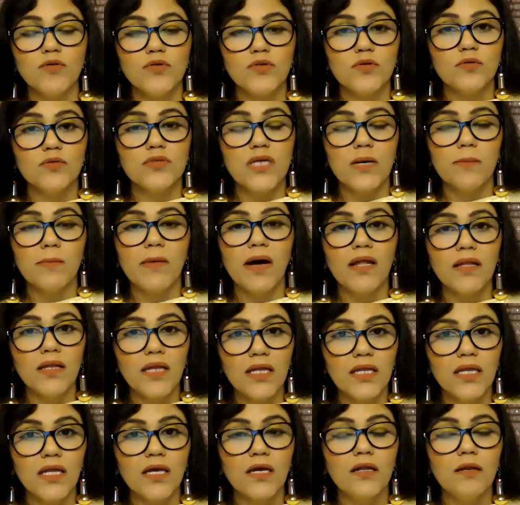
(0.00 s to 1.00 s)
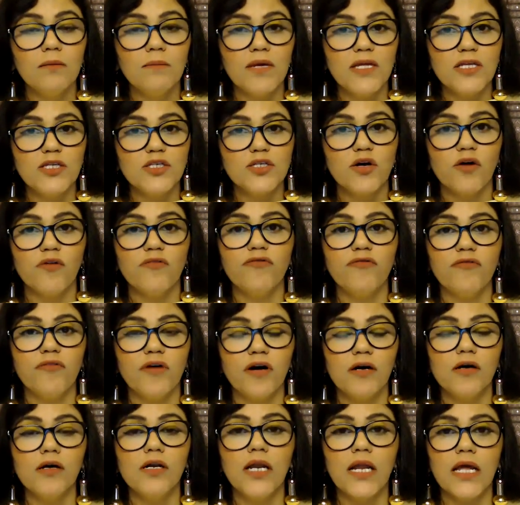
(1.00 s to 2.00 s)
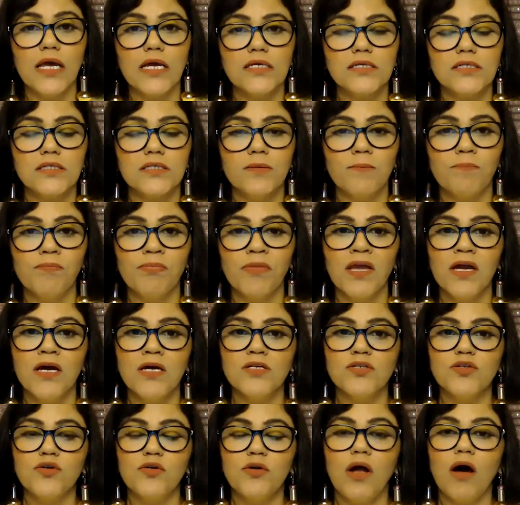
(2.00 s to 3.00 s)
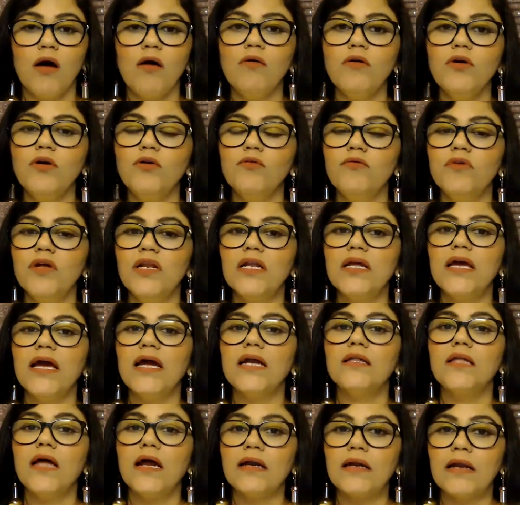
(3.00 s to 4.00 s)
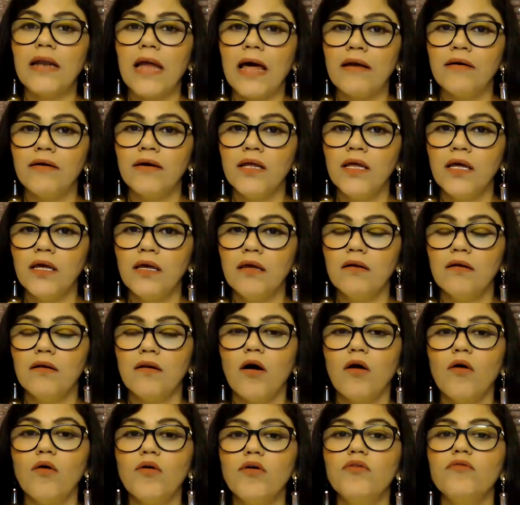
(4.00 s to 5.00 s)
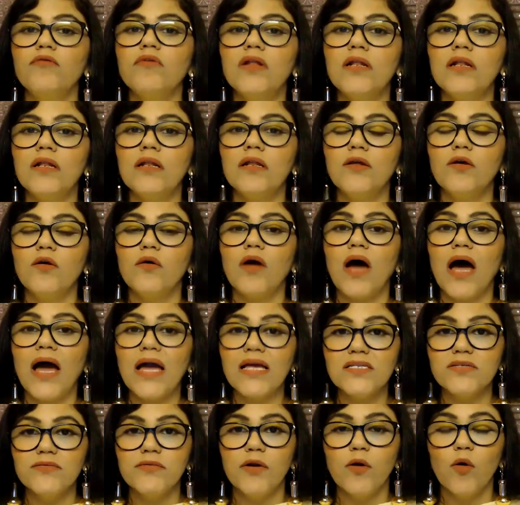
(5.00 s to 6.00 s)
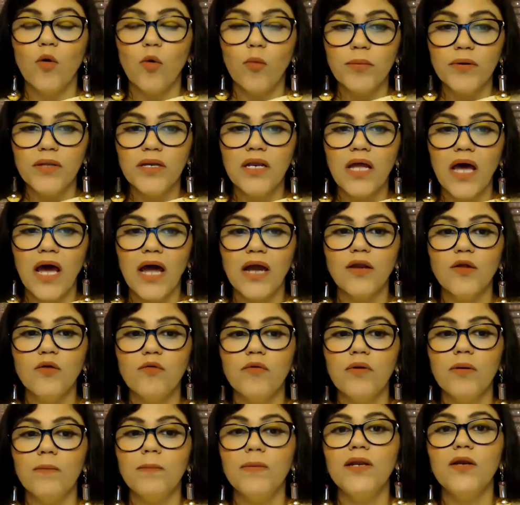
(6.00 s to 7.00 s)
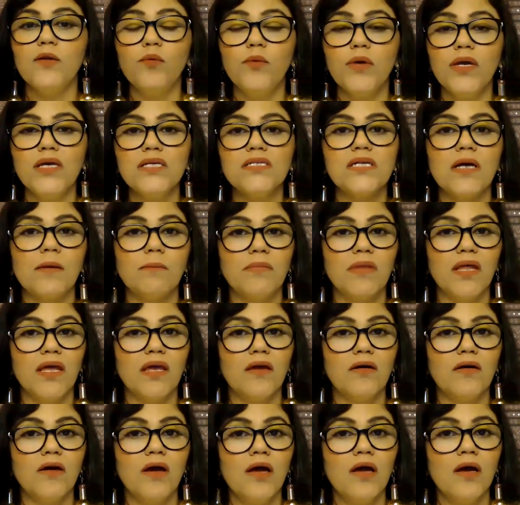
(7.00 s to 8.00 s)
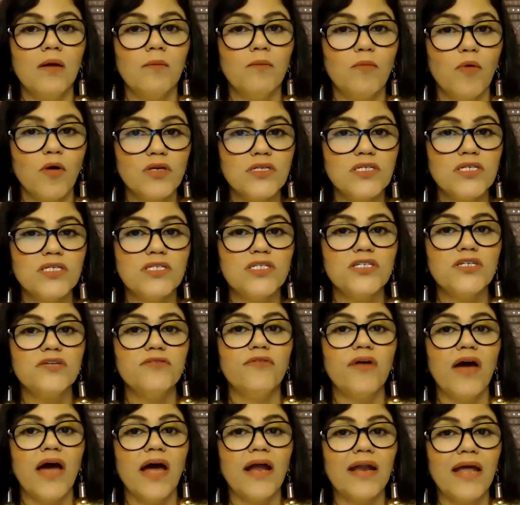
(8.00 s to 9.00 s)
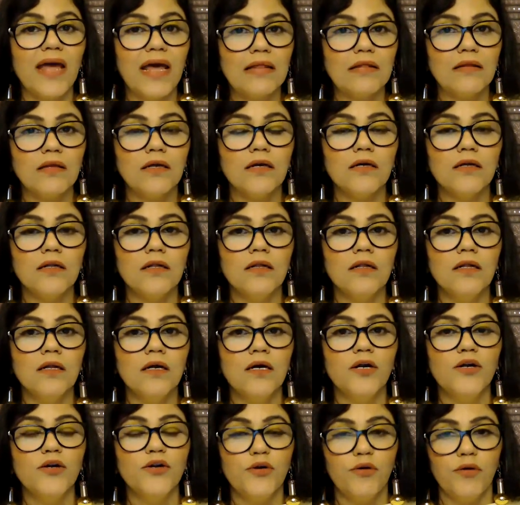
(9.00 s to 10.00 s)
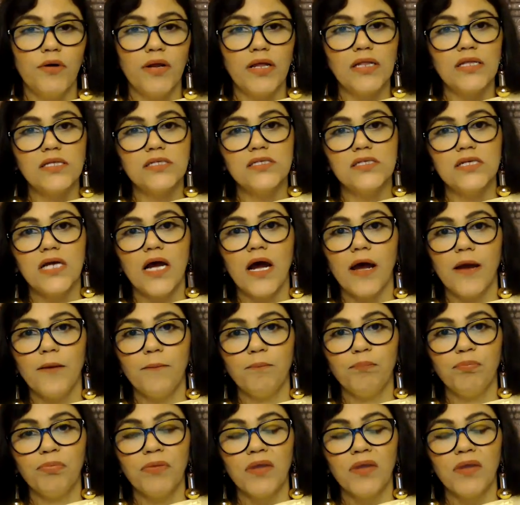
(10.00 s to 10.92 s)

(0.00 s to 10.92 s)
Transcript: So some unethical means of earnings. So now you will get that clarity. Now your eyes will open, and you will be doing something positive and ethical during this time.